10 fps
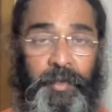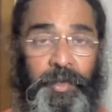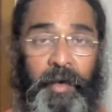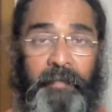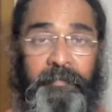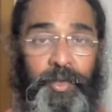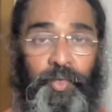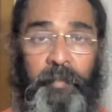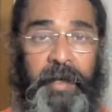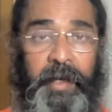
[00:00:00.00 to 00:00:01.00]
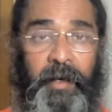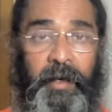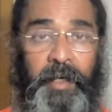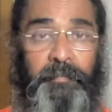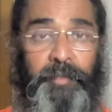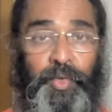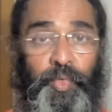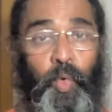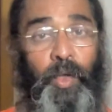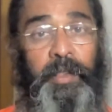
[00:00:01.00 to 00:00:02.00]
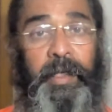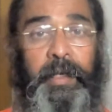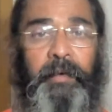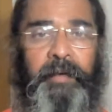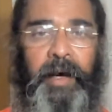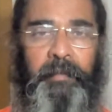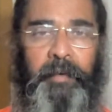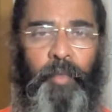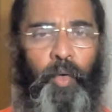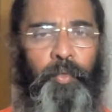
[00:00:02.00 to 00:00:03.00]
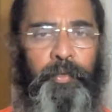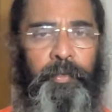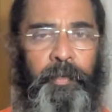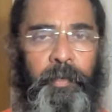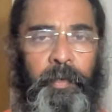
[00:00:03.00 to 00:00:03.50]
So you have Vishwamaya and Vishwotirna Bhava, both.